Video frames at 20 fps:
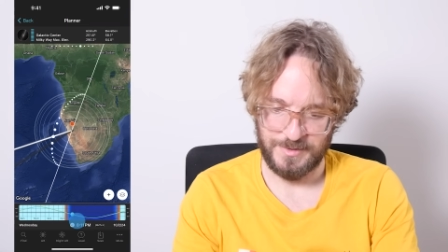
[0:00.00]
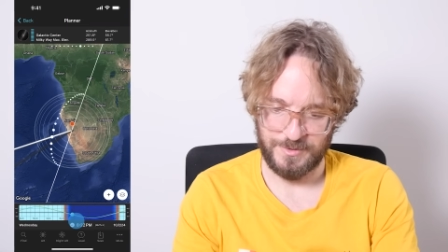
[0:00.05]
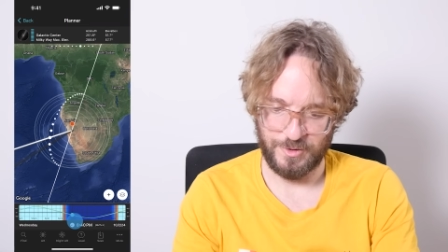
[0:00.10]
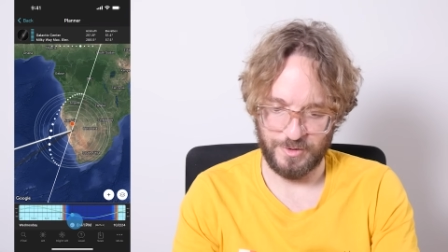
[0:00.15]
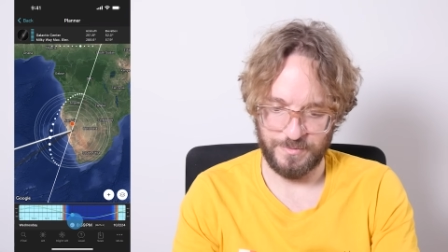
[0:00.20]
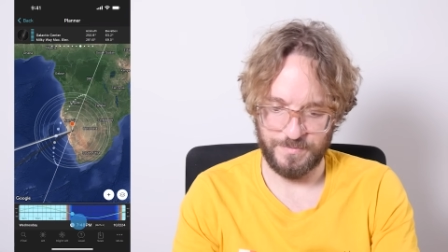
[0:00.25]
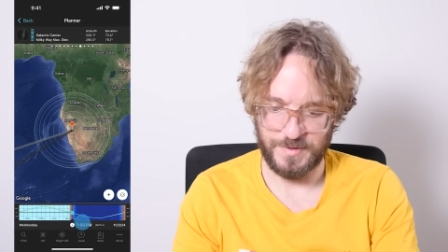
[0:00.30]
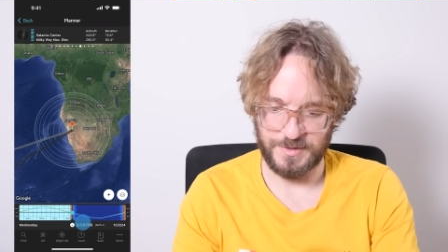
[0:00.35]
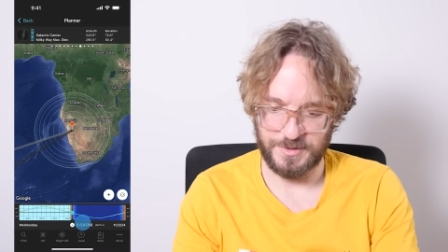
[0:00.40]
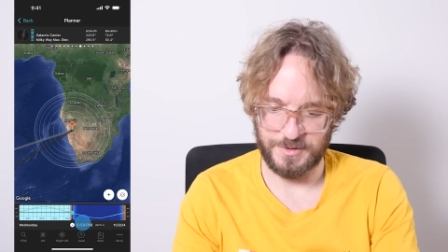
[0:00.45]

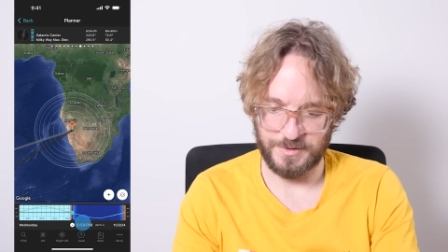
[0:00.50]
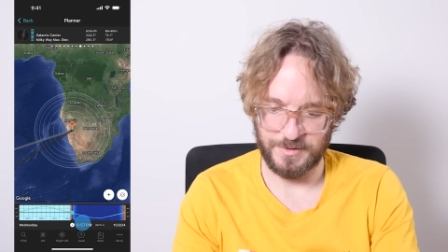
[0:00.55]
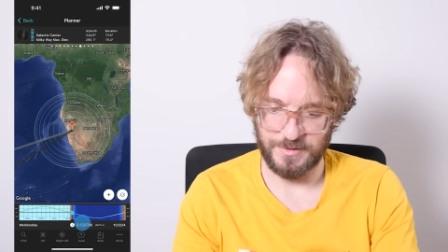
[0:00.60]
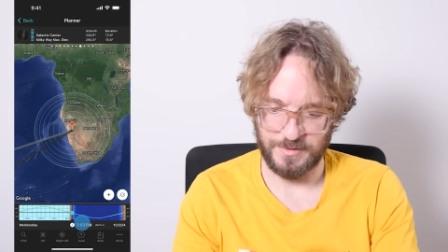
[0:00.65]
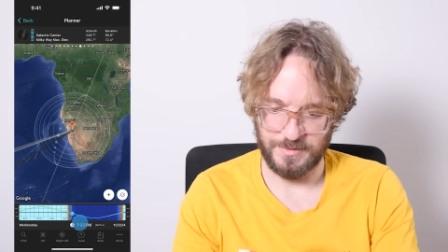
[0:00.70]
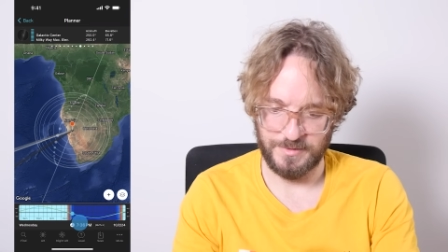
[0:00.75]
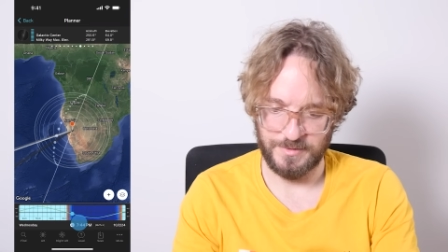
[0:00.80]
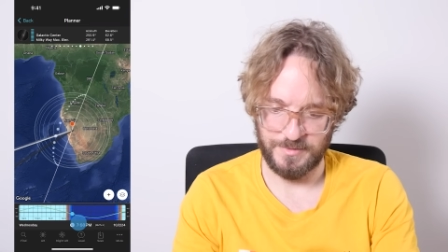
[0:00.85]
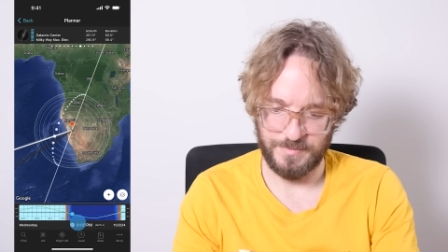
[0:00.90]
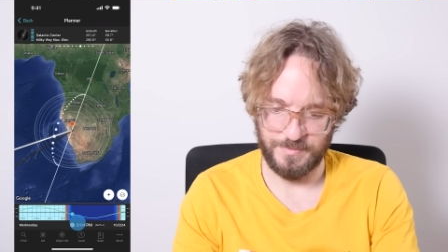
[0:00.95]
not
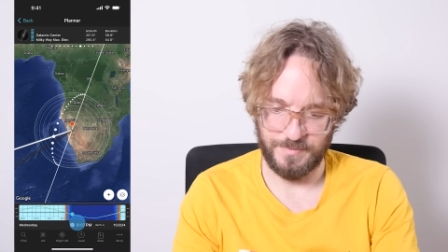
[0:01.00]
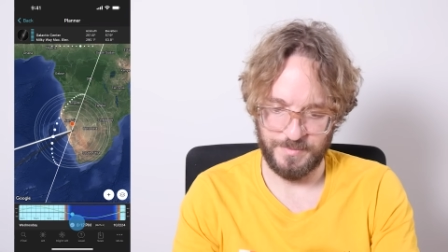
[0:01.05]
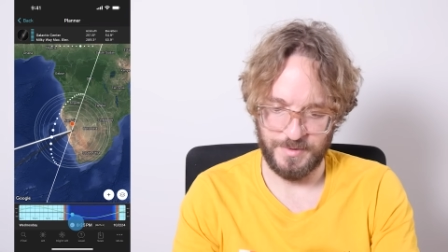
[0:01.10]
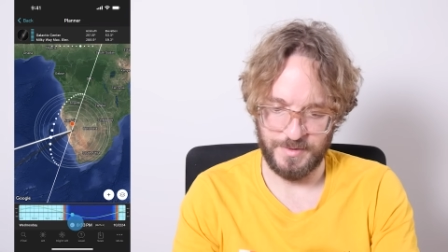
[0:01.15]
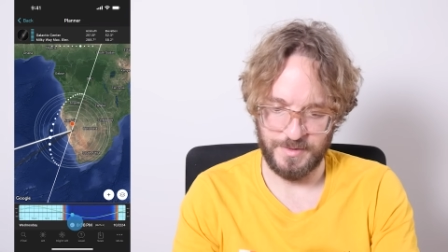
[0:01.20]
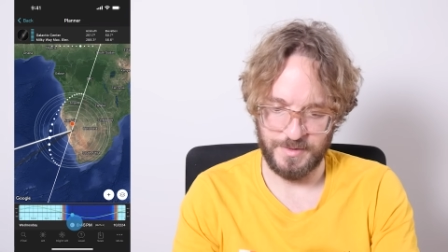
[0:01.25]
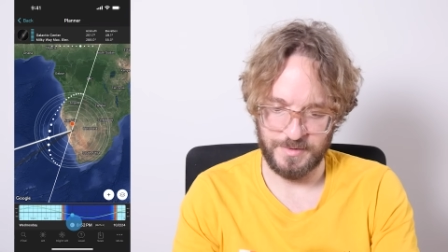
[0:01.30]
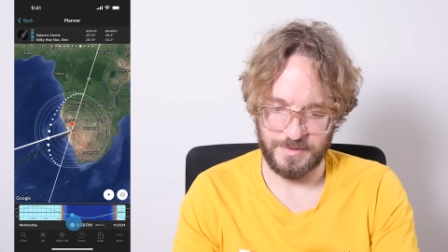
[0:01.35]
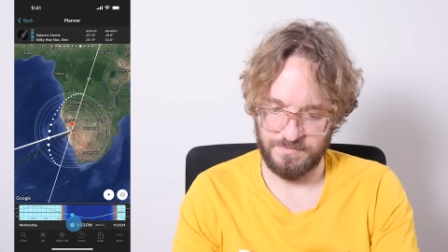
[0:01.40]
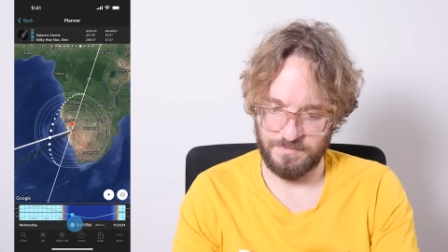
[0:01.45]
vertical,
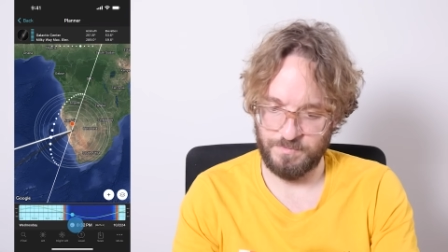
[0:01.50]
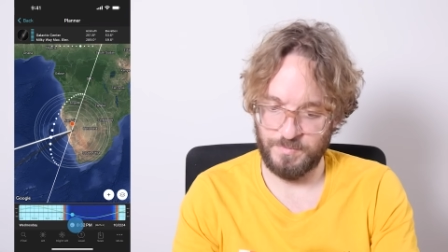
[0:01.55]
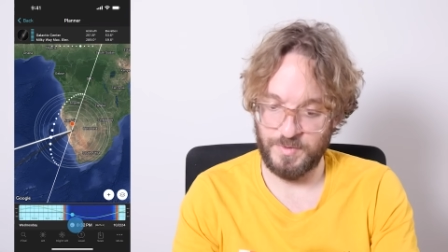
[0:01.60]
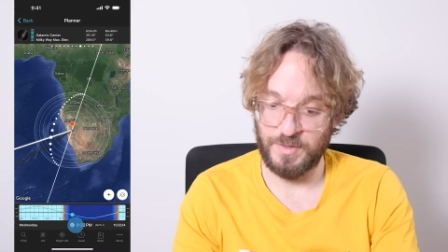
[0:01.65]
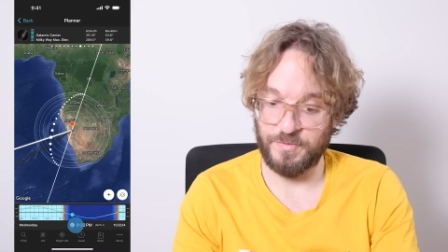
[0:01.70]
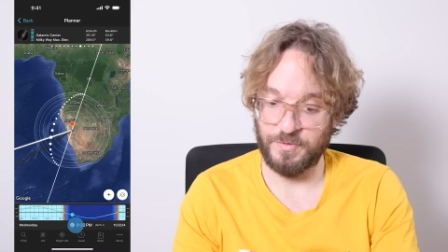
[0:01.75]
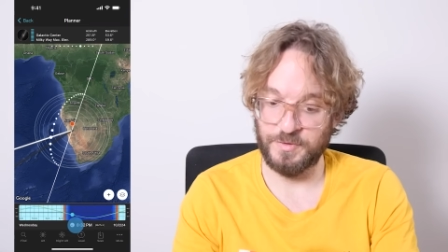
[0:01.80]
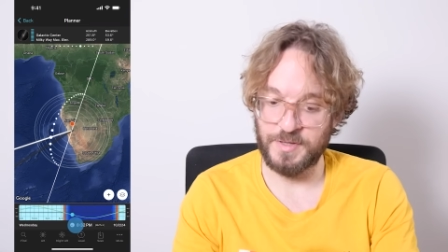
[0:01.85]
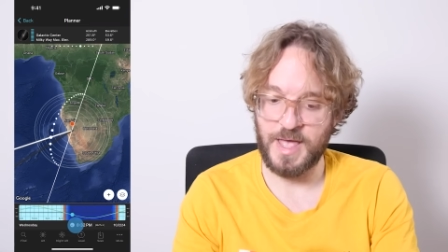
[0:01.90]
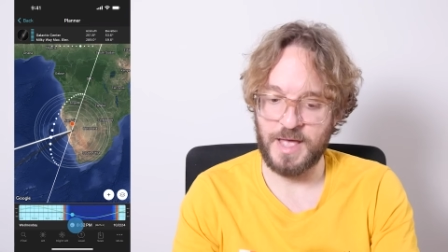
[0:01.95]
but
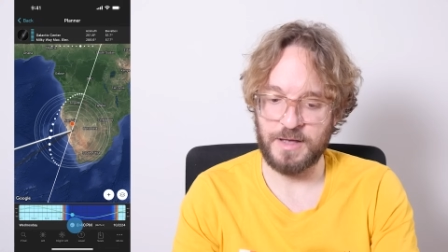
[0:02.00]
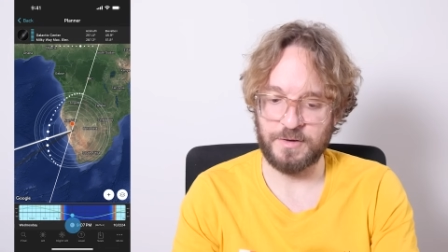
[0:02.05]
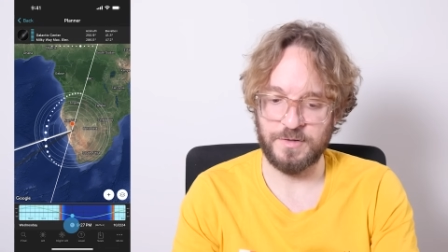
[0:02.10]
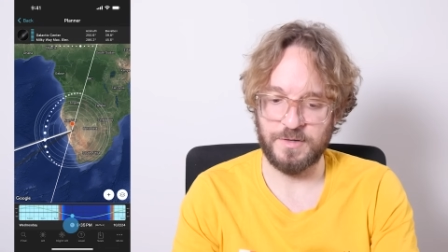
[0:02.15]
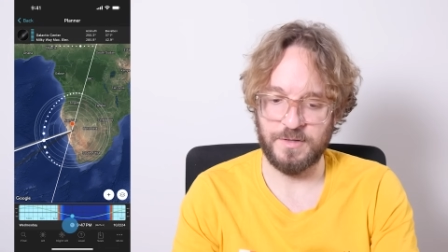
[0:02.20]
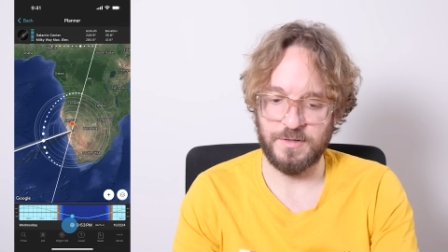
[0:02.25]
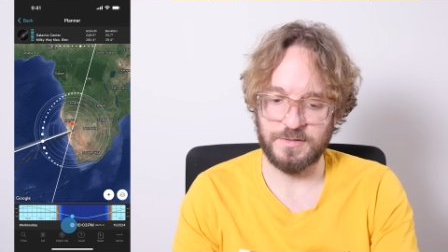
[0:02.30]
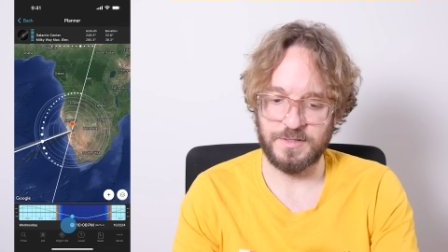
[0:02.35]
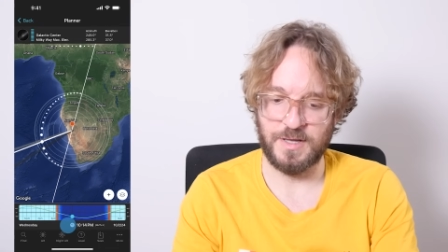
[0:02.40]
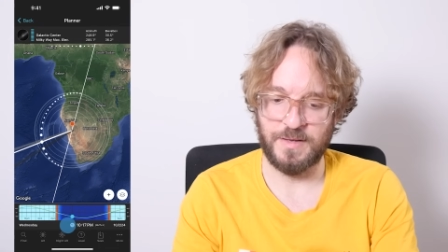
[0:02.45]
beautiful
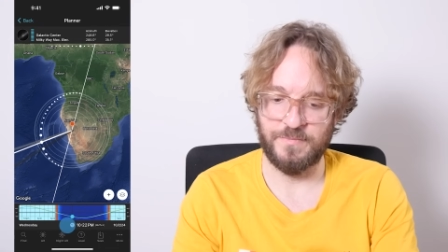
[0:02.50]
diagonals